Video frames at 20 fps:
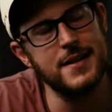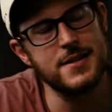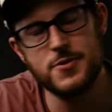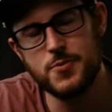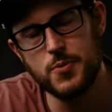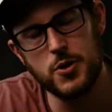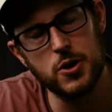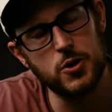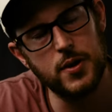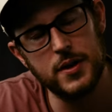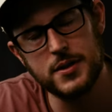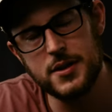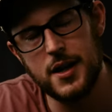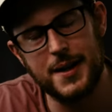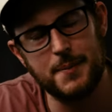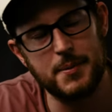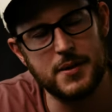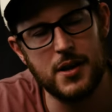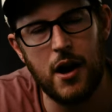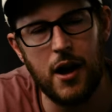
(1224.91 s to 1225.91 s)
Let's real quick
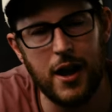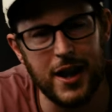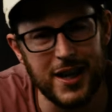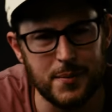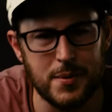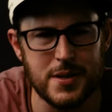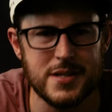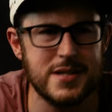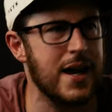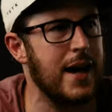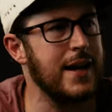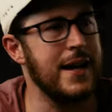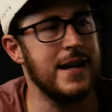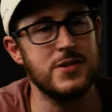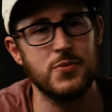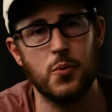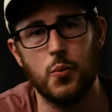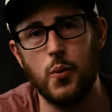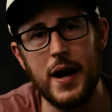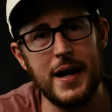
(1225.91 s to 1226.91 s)
talk about the Hollywood sign.
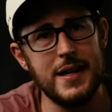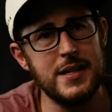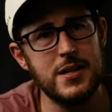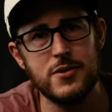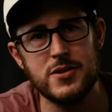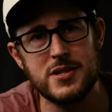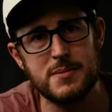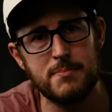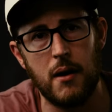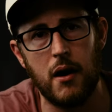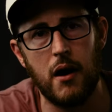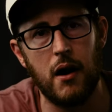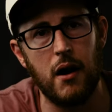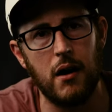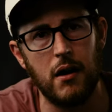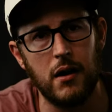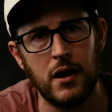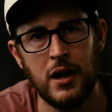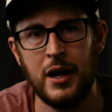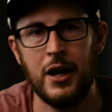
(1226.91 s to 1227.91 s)
It's way too
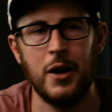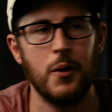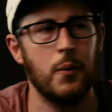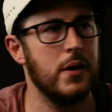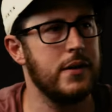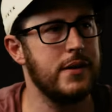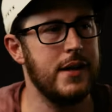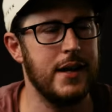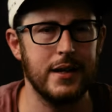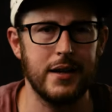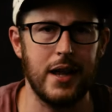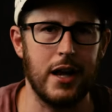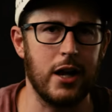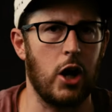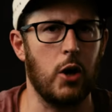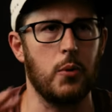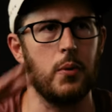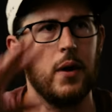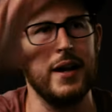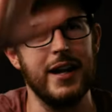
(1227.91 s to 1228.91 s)
small when they
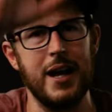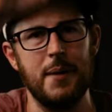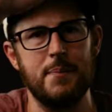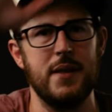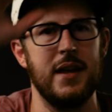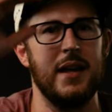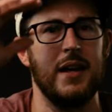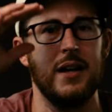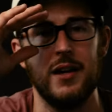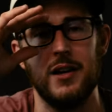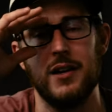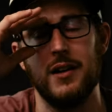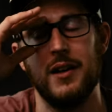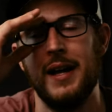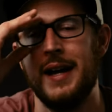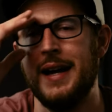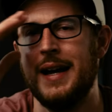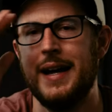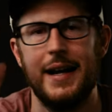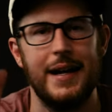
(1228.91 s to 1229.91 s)
are running up the
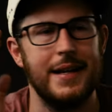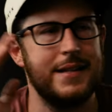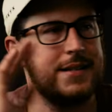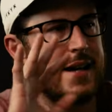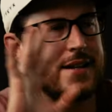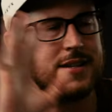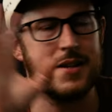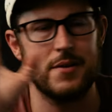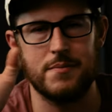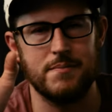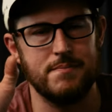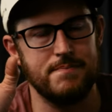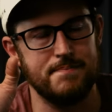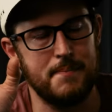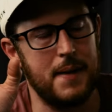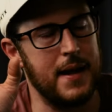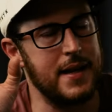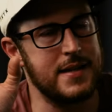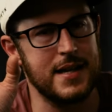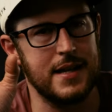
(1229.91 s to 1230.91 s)
hill. It doesn't
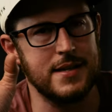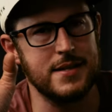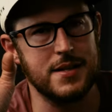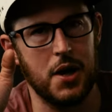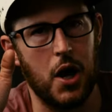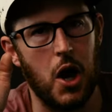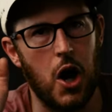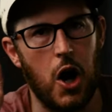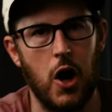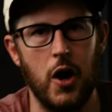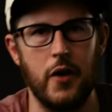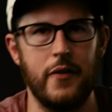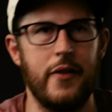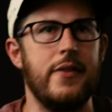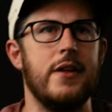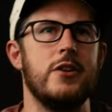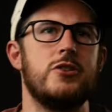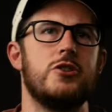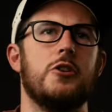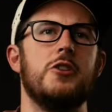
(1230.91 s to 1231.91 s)
make sense at all. And
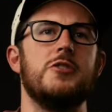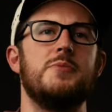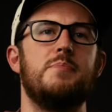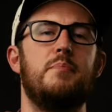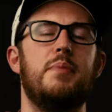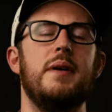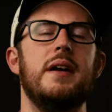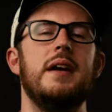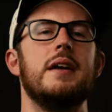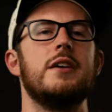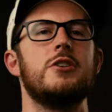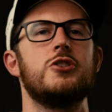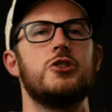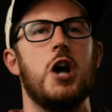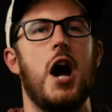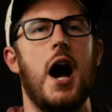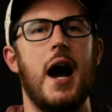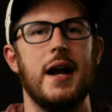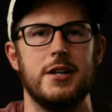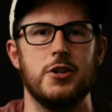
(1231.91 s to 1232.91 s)
then they show this big
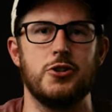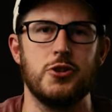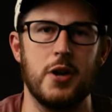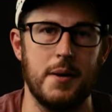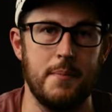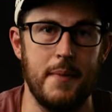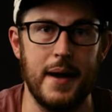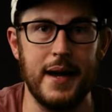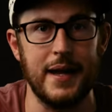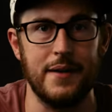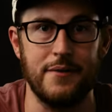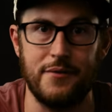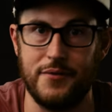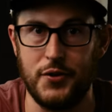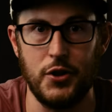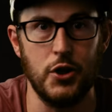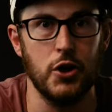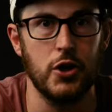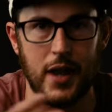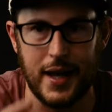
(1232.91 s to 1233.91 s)
shot to try to make it
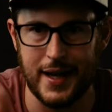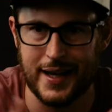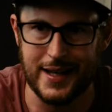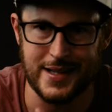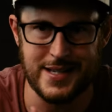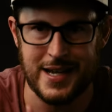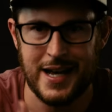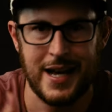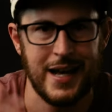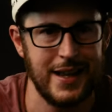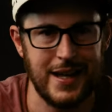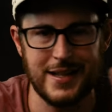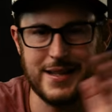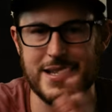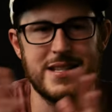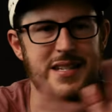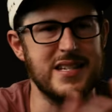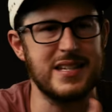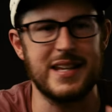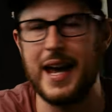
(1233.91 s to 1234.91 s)
feel like it's like
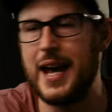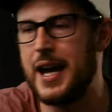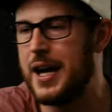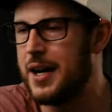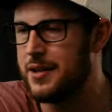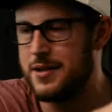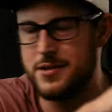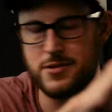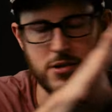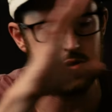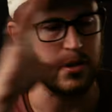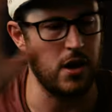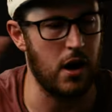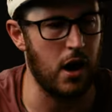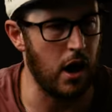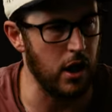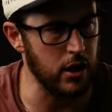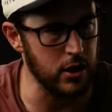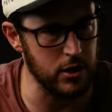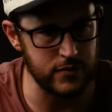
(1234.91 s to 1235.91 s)
the scale is just
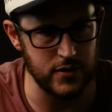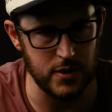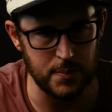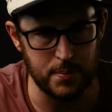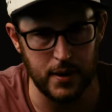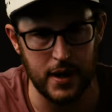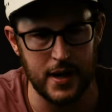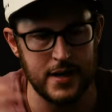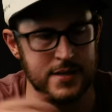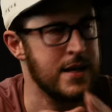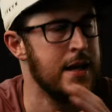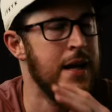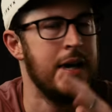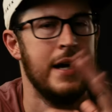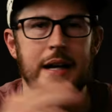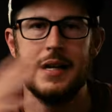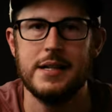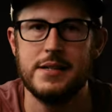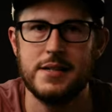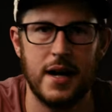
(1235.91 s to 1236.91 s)
all over the place.
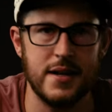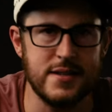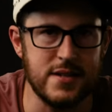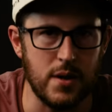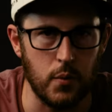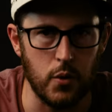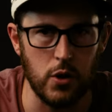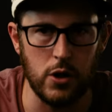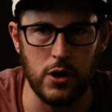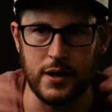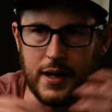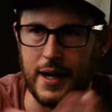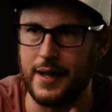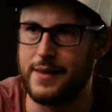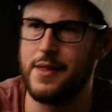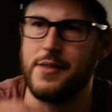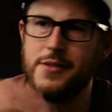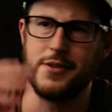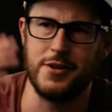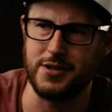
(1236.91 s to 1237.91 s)
Doesn't work.
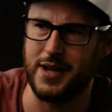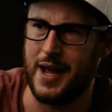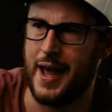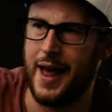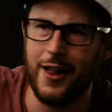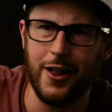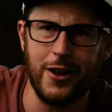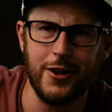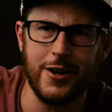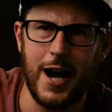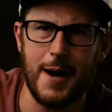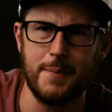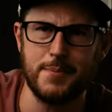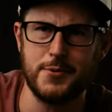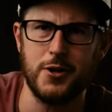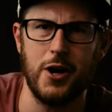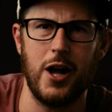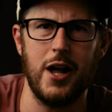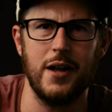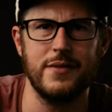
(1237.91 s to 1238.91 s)
And then there's a
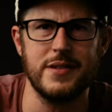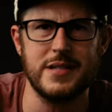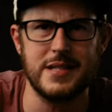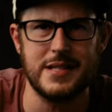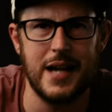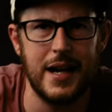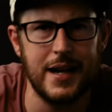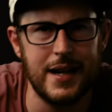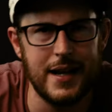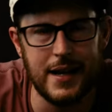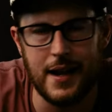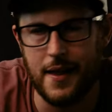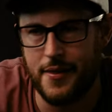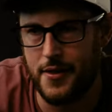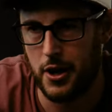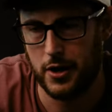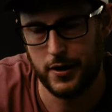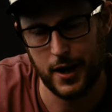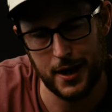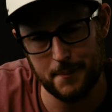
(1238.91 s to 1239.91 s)
helicopter all of a sudden and
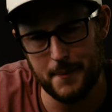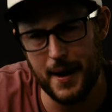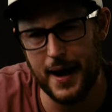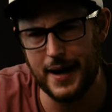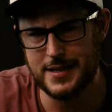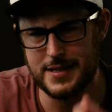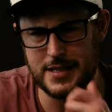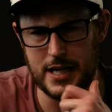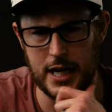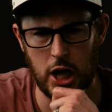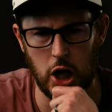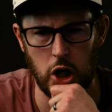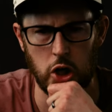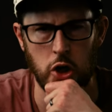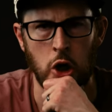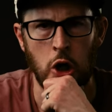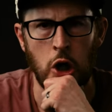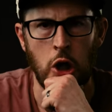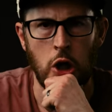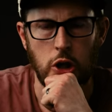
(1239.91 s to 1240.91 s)
they're like,
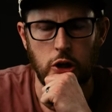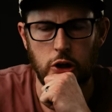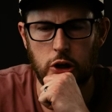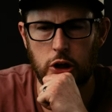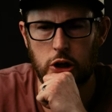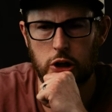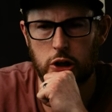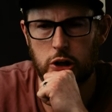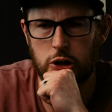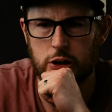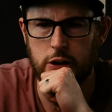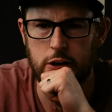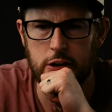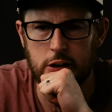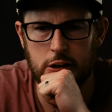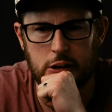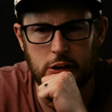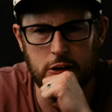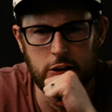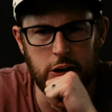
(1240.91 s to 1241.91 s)
MaXXXine,
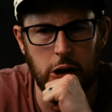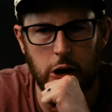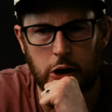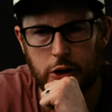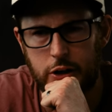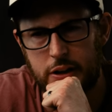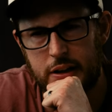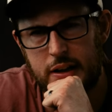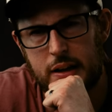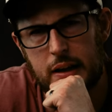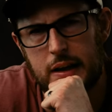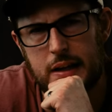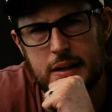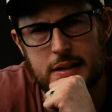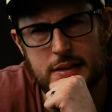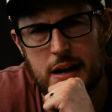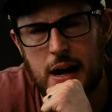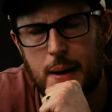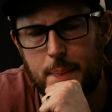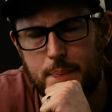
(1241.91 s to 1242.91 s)
the gig
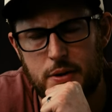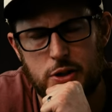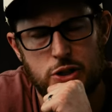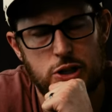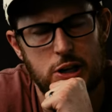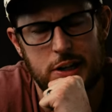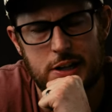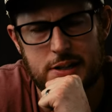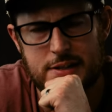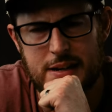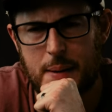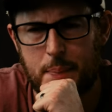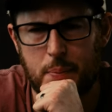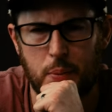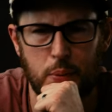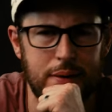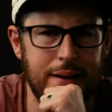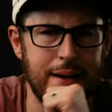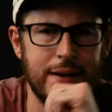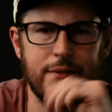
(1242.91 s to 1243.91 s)
is up, the jig is up,
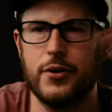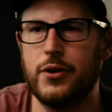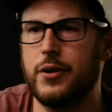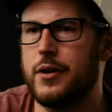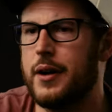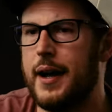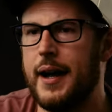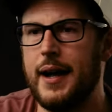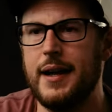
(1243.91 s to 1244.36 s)
whatever.